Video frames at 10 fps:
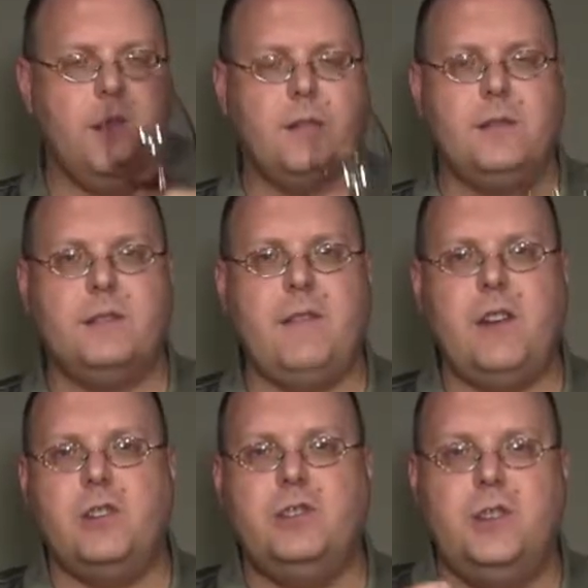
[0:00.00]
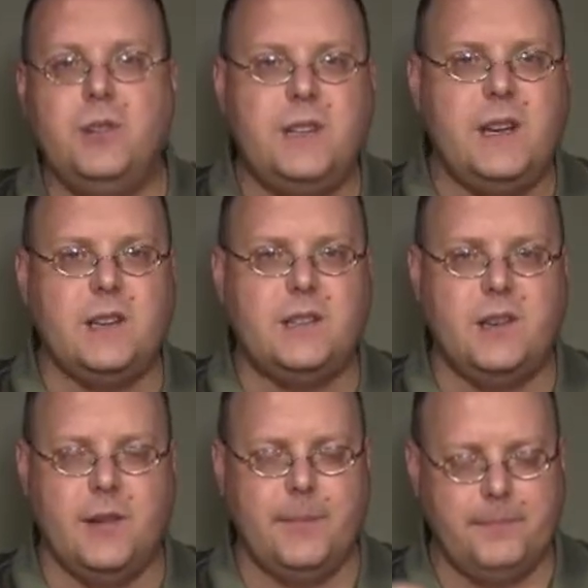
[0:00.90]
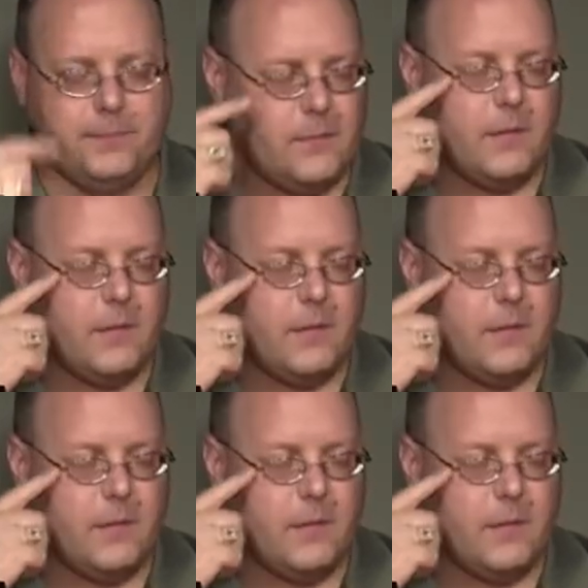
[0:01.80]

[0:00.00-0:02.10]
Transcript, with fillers: There's, there's definitely a juiciness to it.